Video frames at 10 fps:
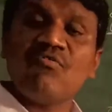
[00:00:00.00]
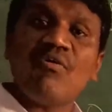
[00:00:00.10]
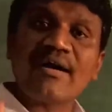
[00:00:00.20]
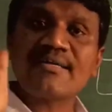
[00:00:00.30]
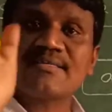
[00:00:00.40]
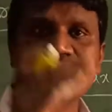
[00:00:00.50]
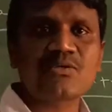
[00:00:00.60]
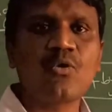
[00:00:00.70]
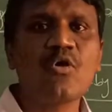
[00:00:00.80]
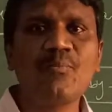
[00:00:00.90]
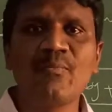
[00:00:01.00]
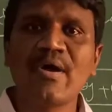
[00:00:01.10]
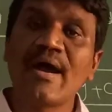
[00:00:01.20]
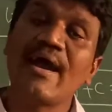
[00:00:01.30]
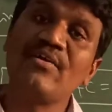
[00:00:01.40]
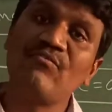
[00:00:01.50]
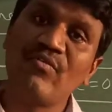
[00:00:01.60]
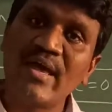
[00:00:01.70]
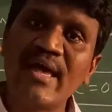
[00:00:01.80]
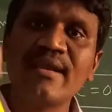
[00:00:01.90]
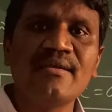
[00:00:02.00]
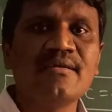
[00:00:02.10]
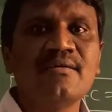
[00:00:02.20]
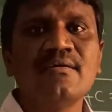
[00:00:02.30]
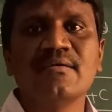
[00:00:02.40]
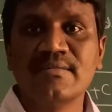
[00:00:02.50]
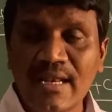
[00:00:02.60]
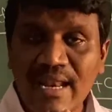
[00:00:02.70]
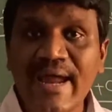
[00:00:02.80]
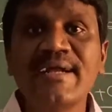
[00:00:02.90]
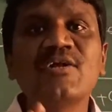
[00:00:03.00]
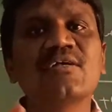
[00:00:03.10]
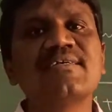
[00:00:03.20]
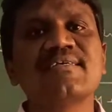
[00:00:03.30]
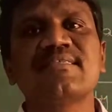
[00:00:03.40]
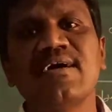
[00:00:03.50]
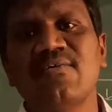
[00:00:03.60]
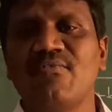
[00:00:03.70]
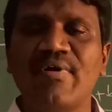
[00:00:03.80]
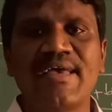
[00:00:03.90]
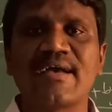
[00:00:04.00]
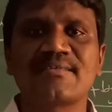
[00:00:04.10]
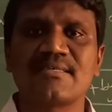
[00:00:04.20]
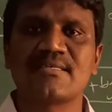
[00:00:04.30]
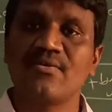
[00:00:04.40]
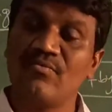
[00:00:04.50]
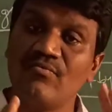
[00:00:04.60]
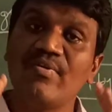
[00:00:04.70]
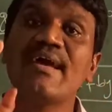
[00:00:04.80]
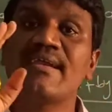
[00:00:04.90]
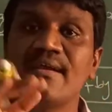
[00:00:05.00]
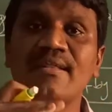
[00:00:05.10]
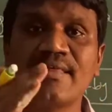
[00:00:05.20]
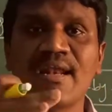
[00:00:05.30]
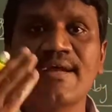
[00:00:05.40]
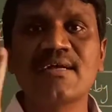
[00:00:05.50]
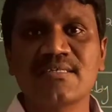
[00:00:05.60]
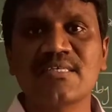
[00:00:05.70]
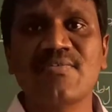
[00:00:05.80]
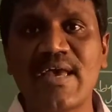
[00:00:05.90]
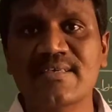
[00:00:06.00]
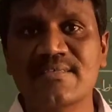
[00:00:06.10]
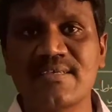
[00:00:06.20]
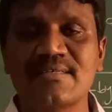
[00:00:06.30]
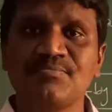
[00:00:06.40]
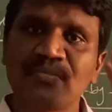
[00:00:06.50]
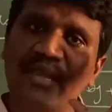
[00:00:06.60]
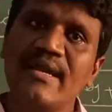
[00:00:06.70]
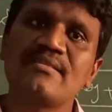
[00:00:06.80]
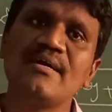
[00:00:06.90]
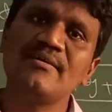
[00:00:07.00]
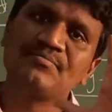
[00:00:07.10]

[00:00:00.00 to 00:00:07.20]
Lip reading: what is the slope and where the line touches the y-axis? Where the line touches the y-axis? At the